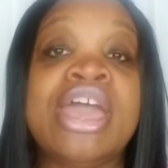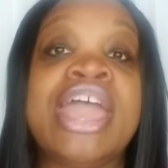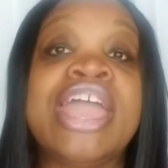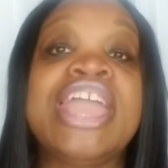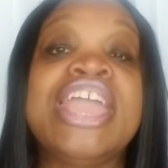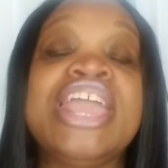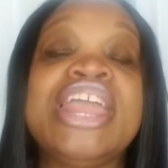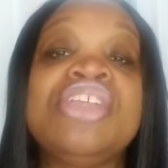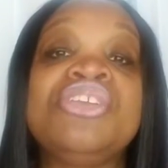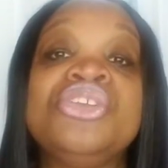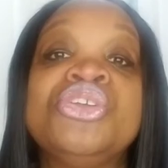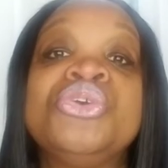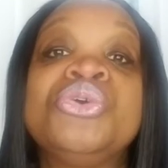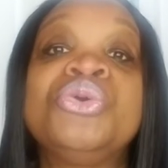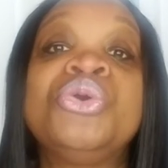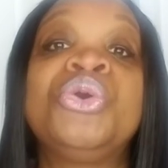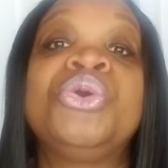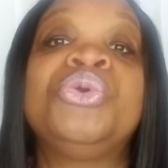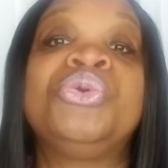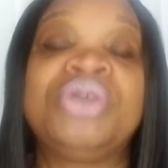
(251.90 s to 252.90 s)
He knew
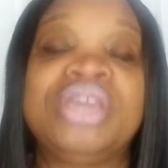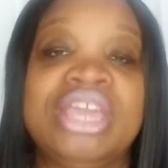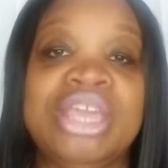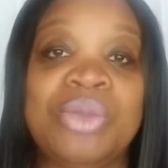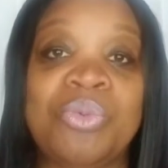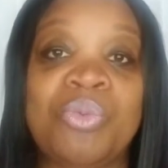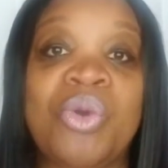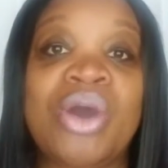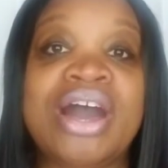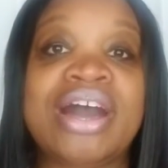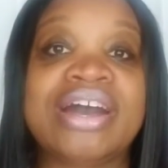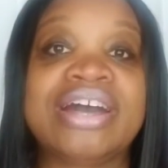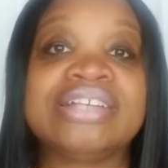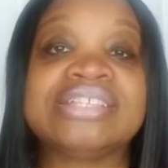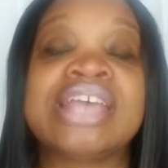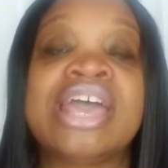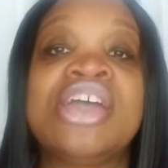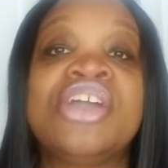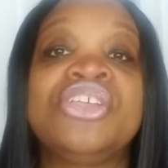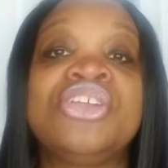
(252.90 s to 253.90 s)
who he
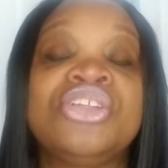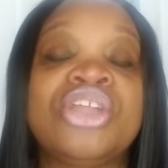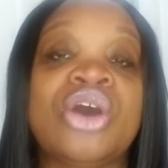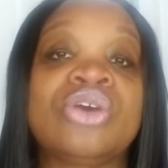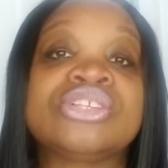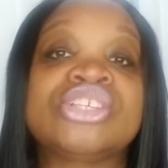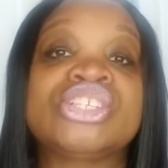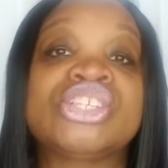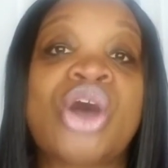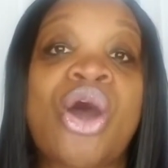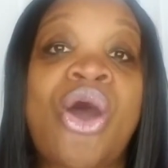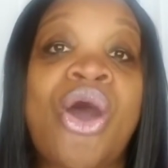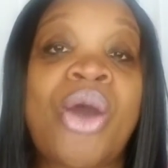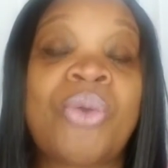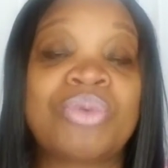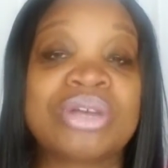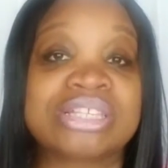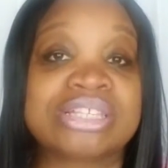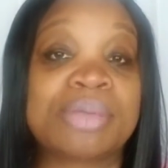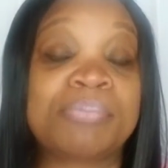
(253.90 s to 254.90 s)
was. You know,
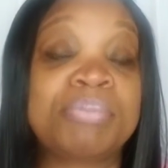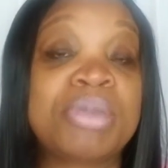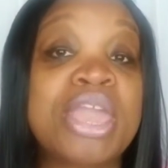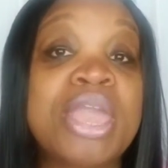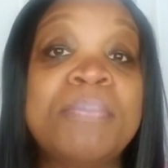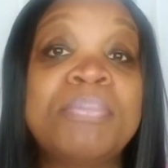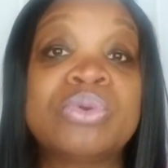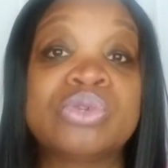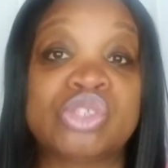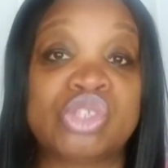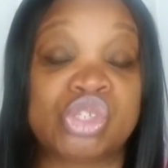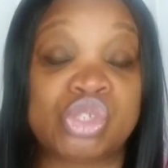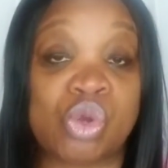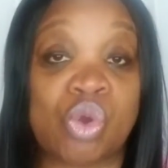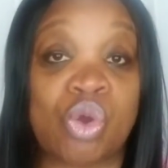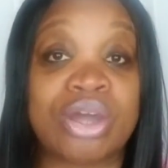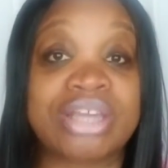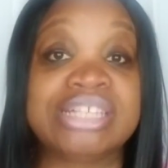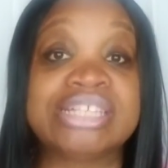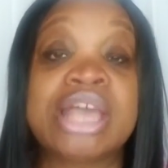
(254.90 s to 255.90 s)
Saul was the people's
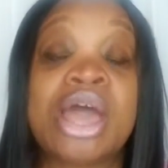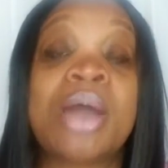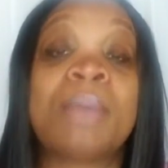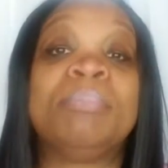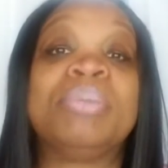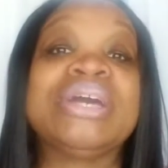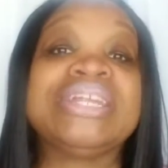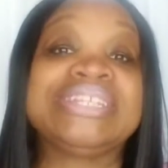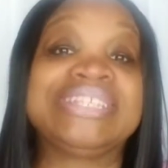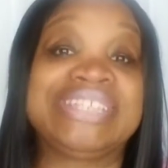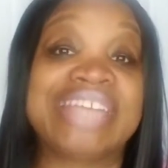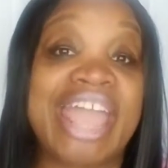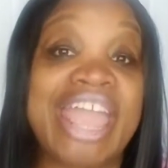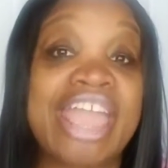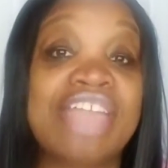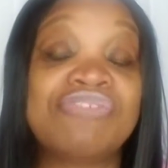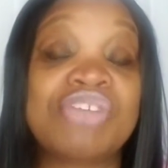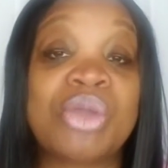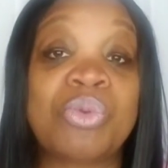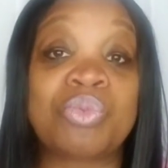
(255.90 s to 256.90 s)
choice, but
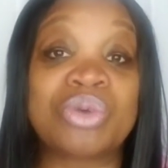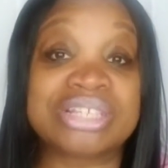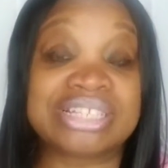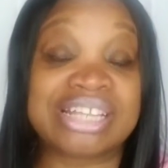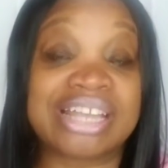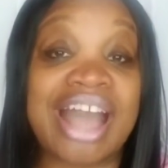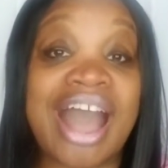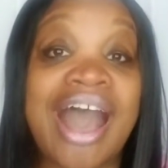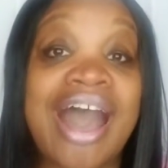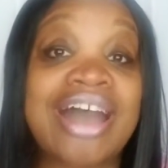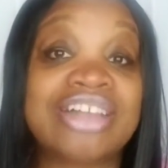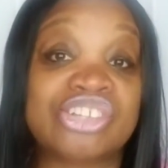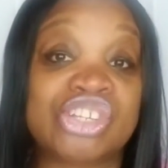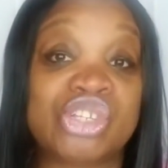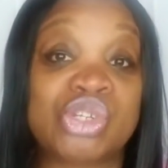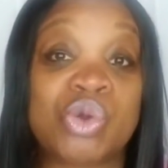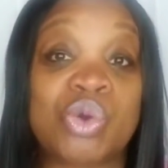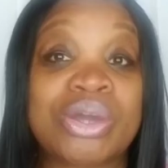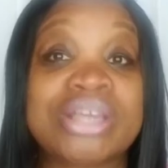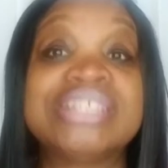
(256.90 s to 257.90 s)
David was God's
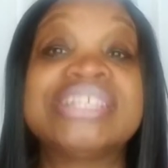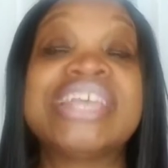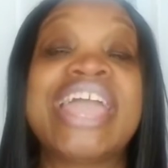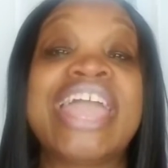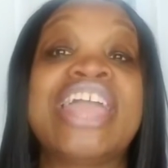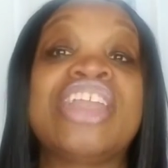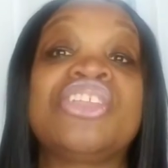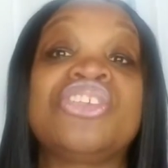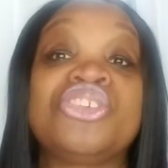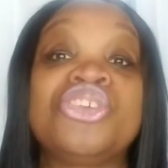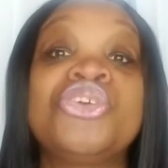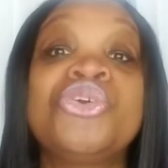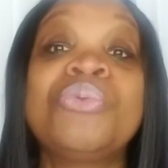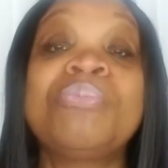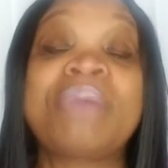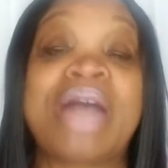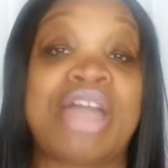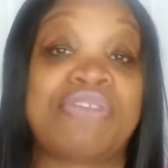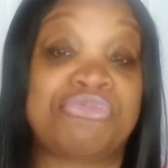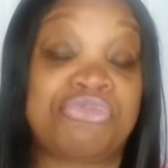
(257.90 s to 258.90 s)
choice. And
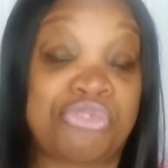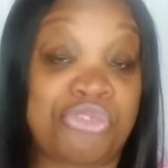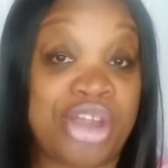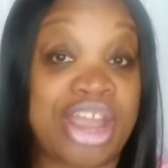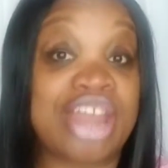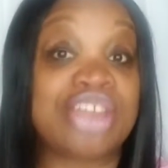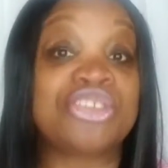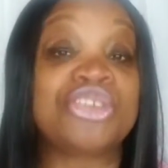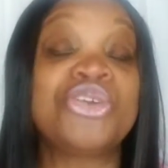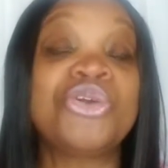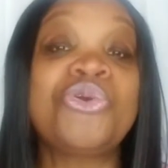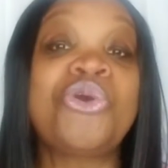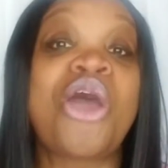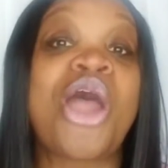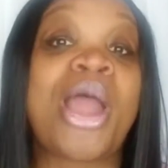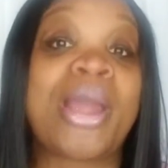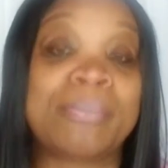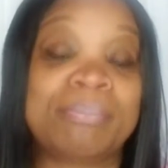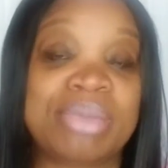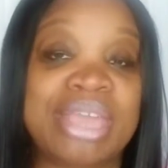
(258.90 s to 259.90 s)
you, my friend, you
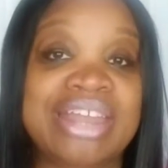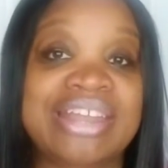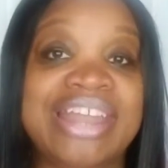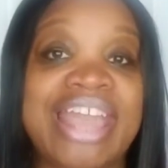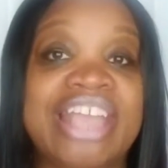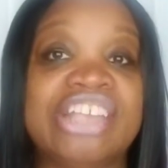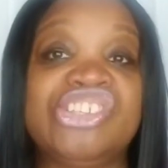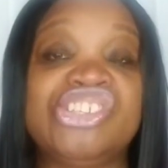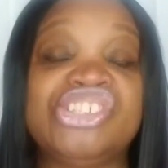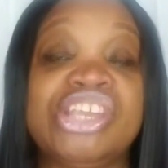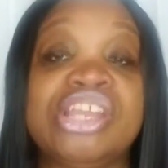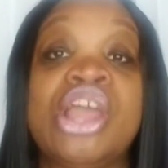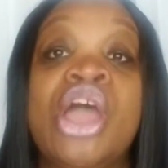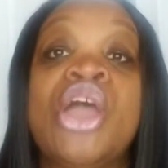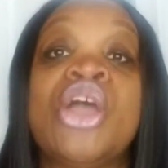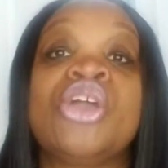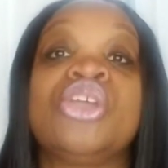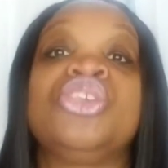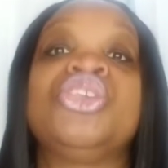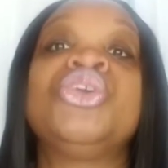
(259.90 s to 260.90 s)
heartbeat nation,
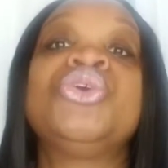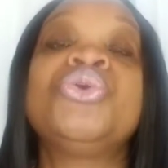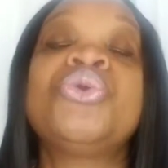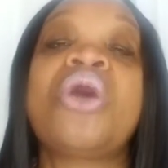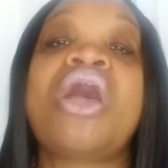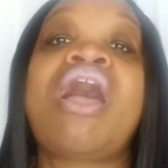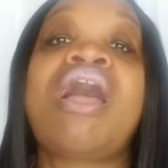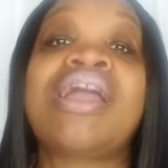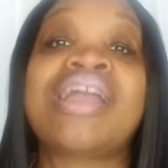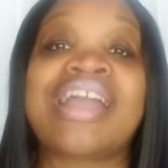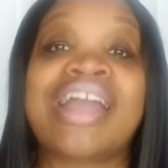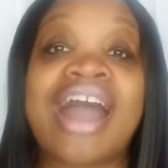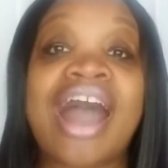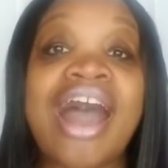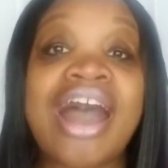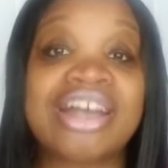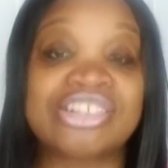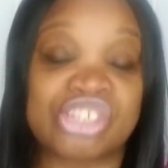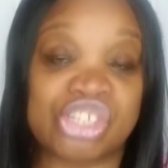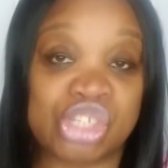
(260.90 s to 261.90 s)
you are
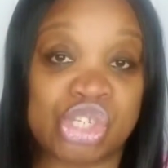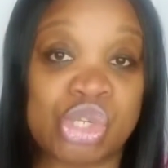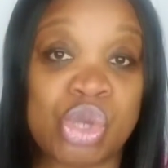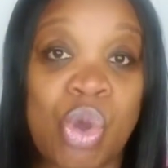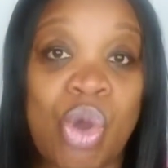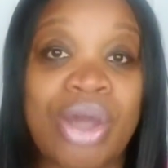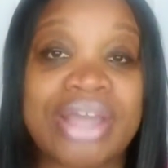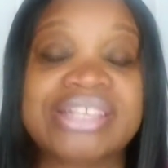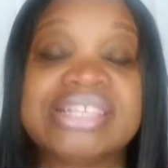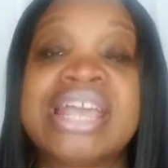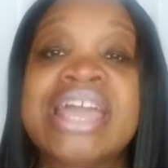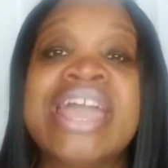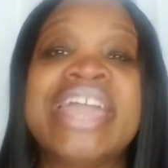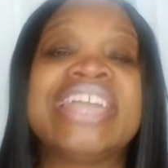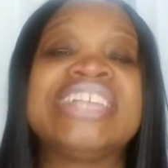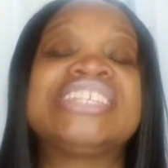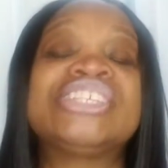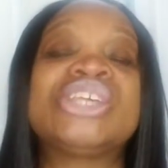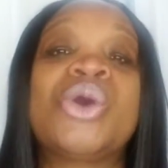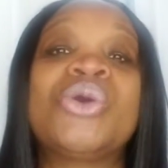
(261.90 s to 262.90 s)
God's choice.
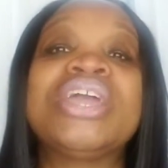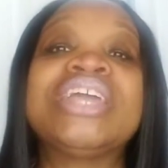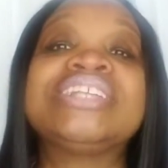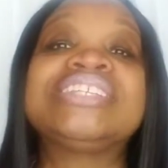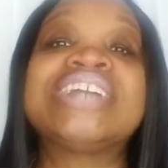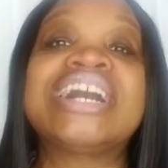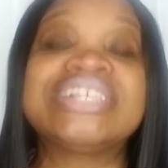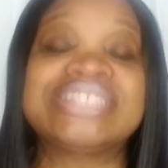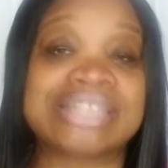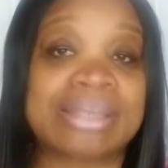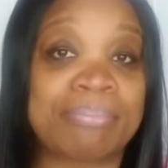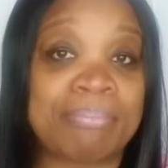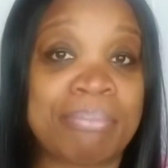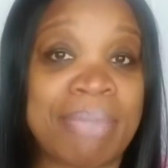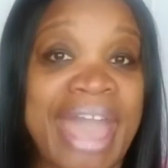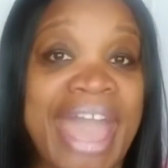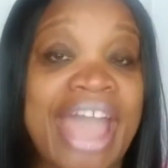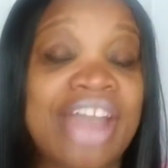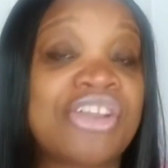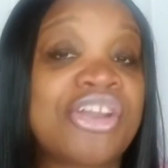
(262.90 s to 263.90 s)
And so it doesn't
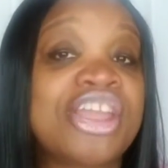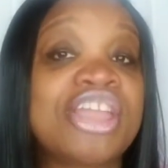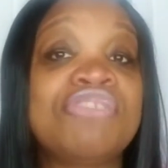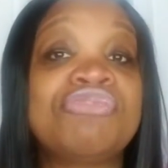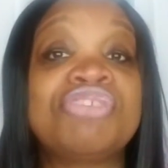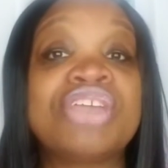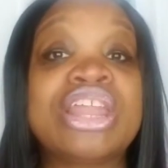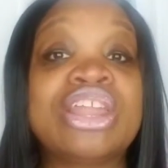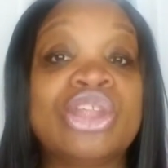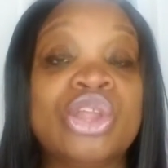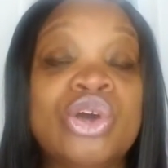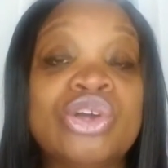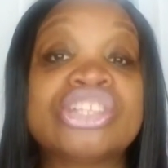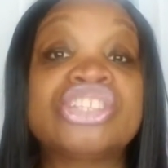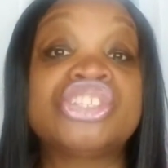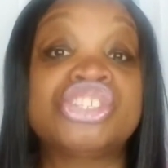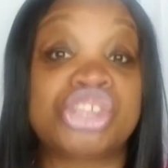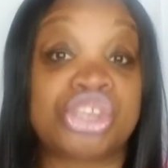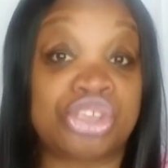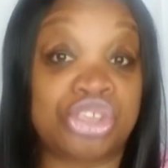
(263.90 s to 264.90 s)
matter if it
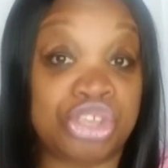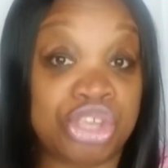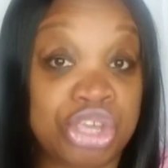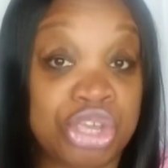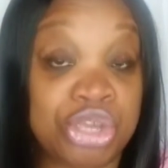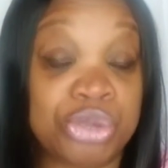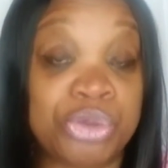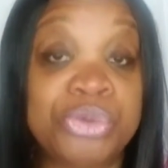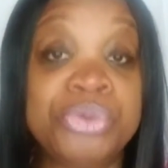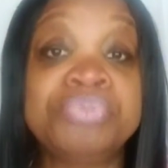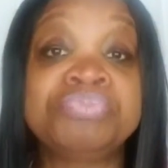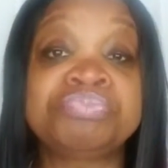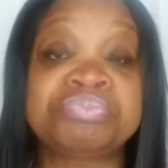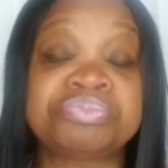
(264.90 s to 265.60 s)
looks to you